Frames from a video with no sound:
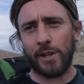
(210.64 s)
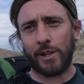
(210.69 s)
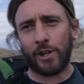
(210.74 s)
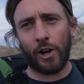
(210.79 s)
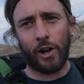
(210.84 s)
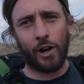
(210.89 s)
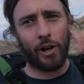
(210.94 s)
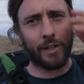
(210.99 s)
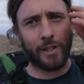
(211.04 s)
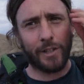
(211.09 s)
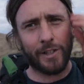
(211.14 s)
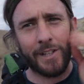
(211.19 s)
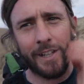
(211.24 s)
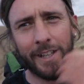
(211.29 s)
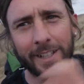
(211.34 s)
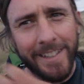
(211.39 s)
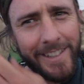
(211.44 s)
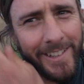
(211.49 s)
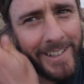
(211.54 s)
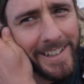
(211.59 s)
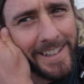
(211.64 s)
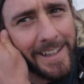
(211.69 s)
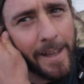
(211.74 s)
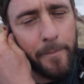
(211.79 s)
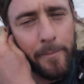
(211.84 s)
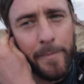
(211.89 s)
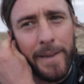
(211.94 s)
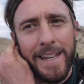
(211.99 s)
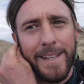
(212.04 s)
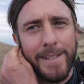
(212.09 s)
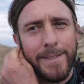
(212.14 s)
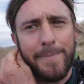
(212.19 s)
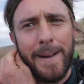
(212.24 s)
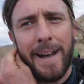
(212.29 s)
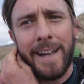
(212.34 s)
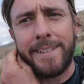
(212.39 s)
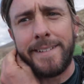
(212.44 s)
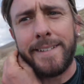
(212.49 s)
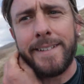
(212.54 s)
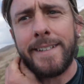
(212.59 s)
you call... Look at them bits,
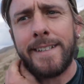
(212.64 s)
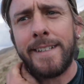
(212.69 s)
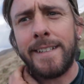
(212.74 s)
man.